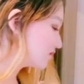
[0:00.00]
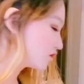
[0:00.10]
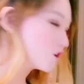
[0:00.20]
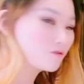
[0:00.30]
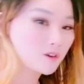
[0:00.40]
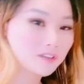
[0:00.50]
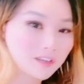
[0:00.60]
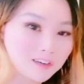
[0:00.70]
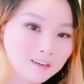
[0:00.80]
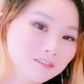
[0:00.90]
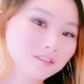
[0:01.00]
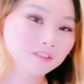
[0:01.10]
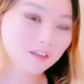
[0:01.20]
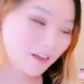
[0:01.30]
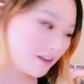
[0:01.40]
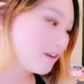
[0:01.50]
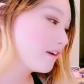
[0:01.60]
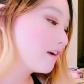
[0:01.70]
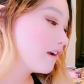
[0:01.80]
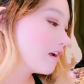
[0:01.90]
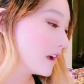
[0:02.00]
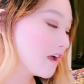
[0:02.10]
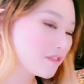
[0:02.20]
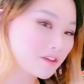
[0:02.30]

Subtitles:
the stove on here. And